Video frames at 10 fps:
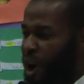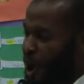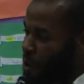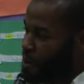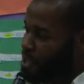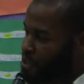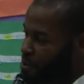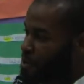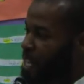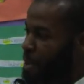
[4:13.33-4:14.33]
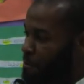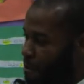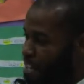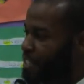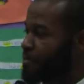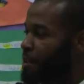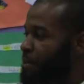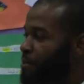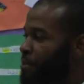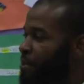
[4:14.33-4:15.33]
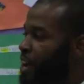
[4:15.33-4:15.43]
Are we truly embracing people?